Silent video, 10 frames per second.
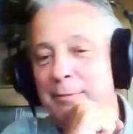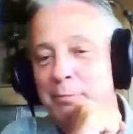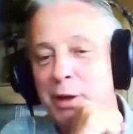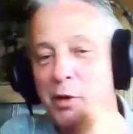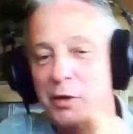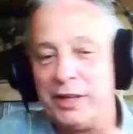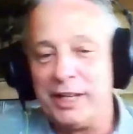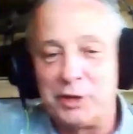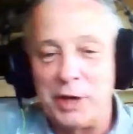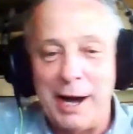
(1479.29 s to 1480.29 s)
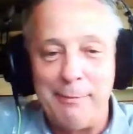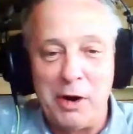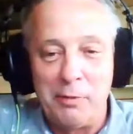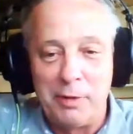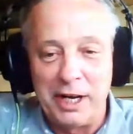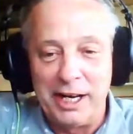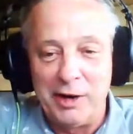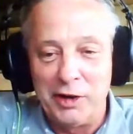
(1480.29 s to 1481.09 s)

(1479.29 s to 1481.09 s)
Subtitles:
Blowing the trombone, bringing all